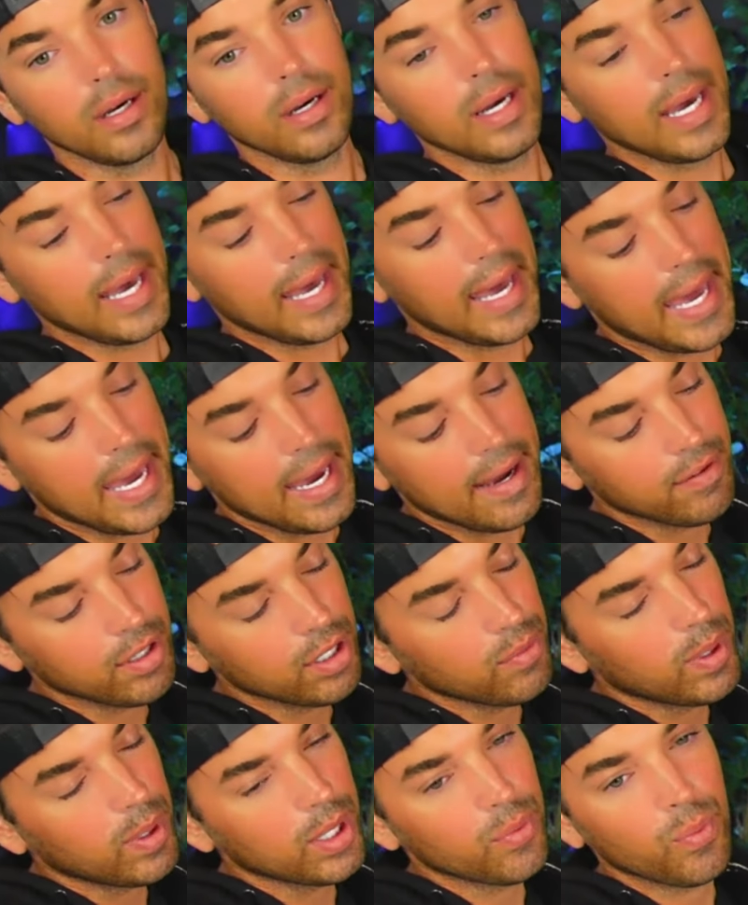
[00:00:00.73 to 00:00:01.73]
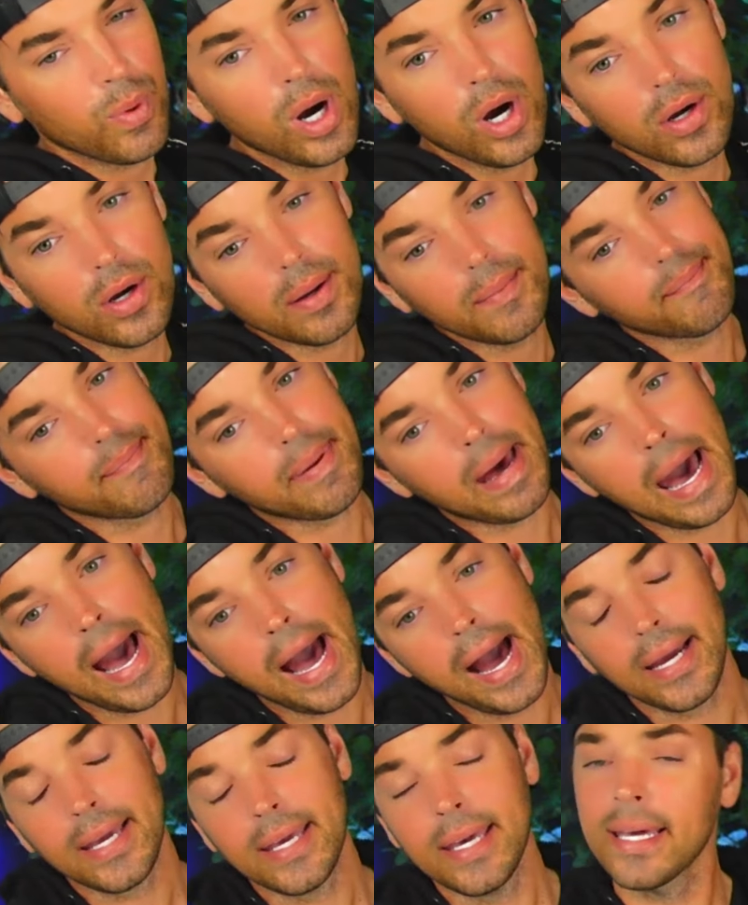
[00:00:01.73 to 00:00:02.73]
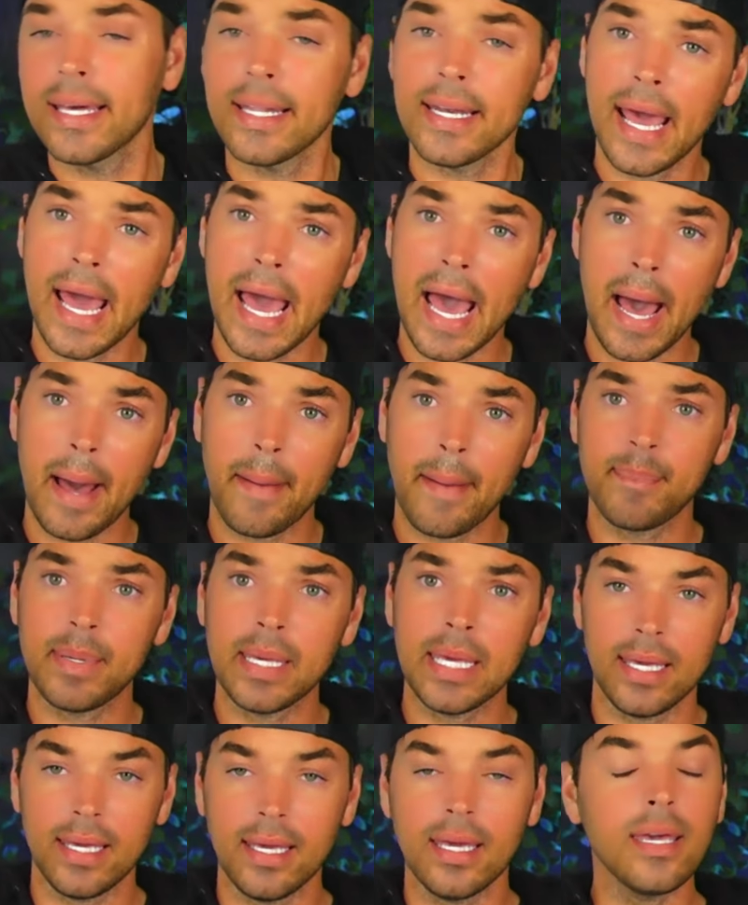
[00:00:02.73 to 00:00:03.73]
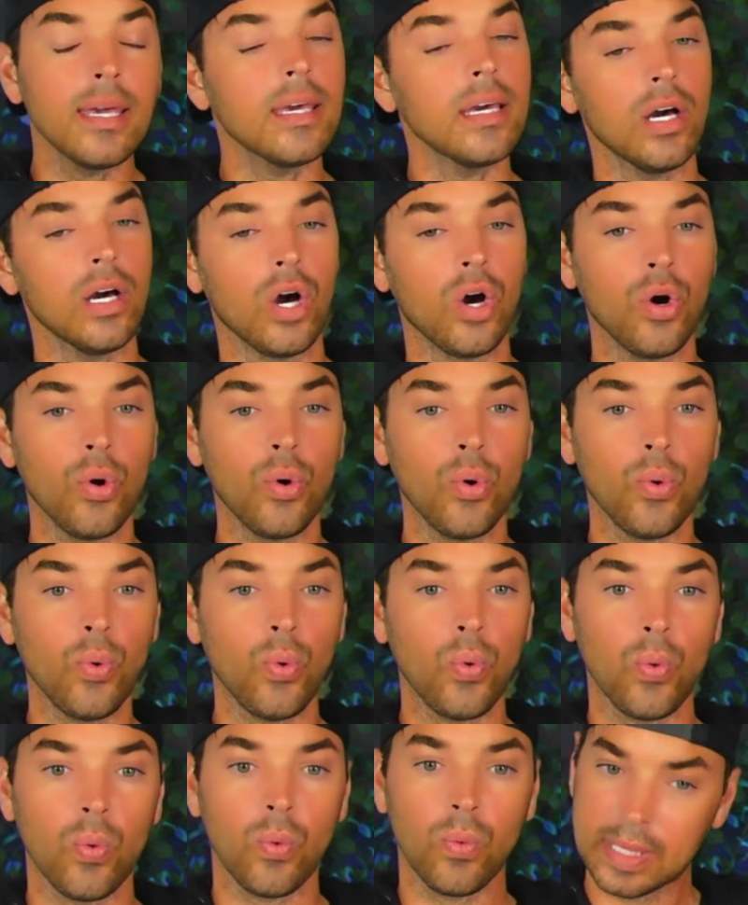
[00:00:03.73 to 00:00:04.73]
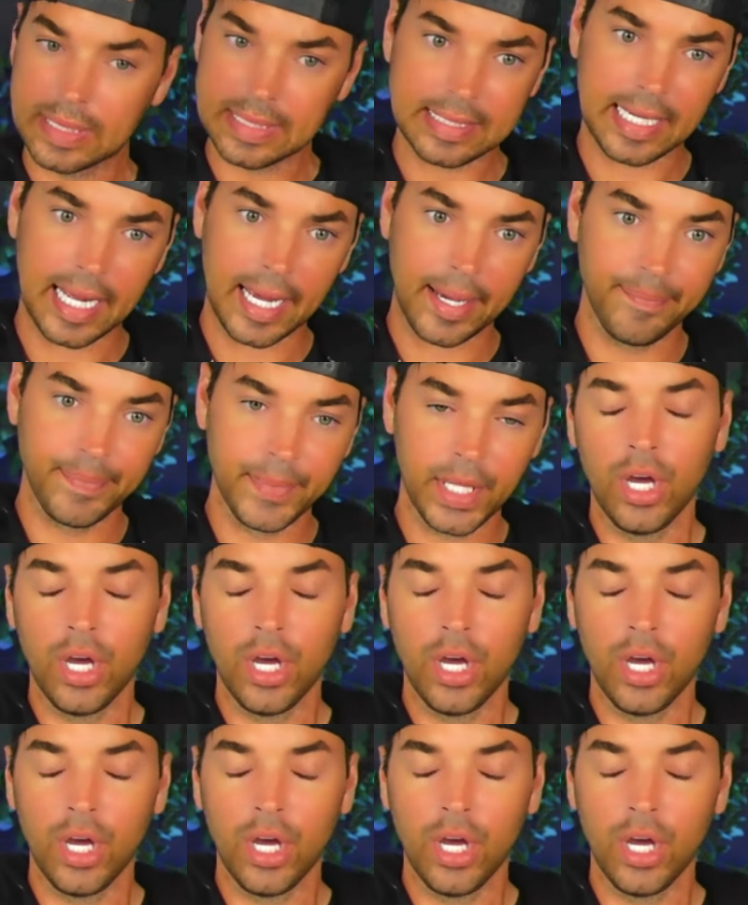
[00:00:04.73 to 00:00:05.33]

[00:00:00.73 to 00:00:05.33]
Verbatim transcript: Hey everyone, welcome back and happy Wednesday.